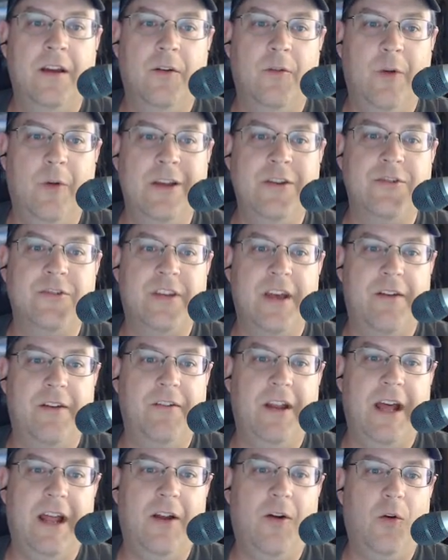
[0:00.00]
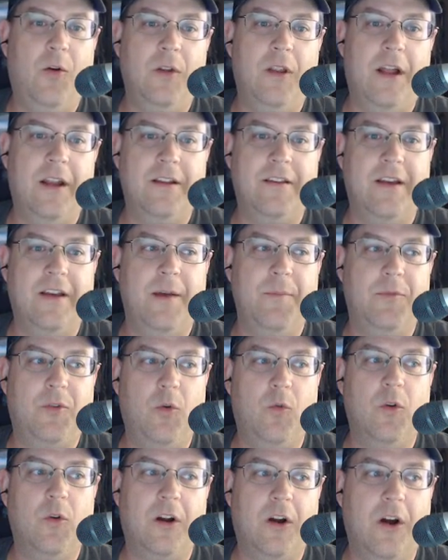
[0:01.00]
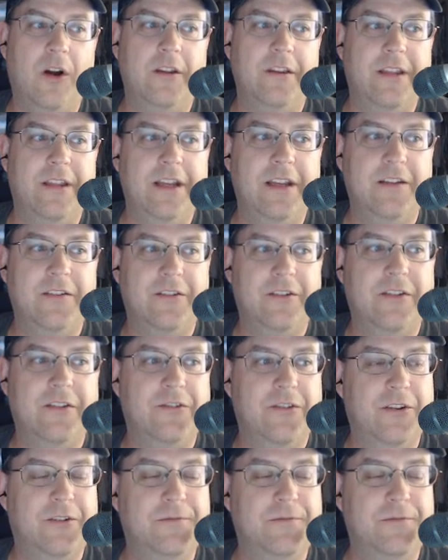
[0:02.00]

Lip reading: Rangers haven't had a whole lot of time to work on things, so